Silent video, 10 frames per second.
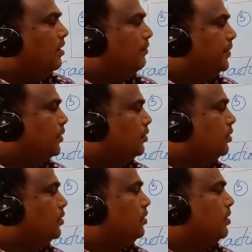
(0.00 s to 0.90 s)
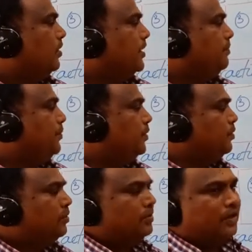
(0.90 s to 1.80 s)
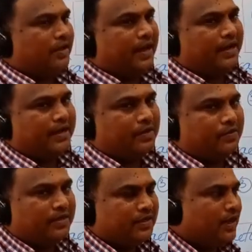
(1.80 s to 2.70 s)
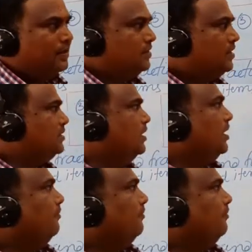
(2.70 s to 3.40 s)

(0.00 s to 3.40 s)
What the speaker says: pure the dinitrogen gases.